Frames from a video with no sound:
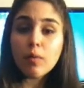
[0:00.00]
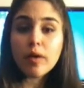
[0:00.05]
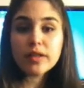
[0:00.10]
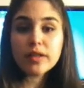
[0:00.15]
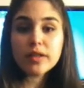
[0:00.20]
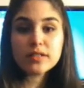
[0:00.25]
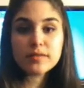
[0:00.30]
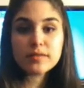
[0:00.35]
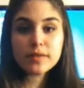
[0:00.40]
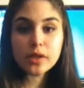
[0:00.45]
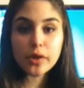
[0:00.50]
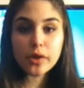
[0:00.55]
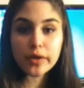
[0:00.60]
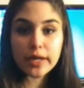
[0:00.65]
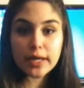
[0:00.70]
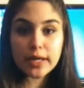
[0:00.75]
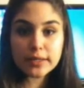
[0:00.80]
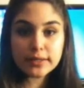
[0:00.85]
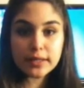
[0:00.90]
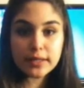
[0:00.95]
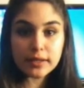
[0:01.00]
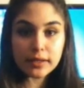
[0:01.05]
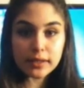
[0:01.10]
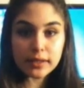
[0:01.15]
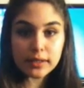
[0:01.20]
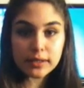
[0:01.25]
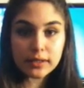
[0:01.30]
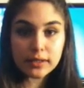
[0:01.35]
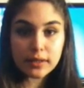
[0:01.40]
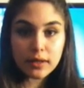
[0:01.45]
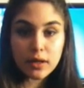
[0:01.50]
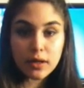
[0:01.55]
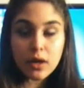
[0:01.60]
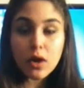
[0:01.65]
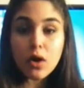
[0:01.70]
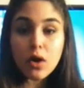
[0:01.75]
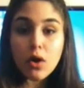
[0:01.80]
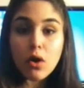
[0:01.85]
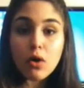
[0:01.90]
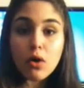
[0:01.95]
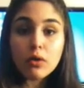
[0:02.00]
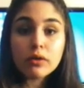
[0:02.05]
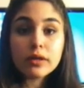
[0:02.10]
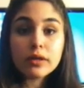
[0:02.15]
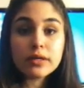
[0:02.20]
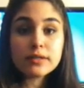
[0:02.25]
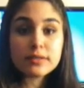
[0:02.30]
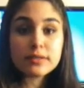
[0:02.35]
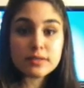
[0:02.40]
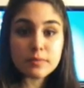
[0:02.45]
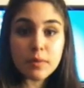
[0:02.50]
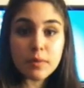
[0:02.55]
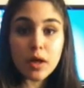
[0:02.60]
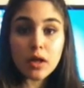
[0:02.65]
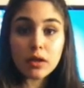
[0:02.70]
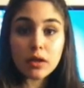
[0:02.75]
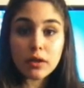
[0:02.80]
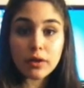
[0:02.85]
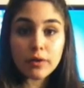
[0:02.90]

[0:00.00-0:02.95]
Once we locate the leak, only a small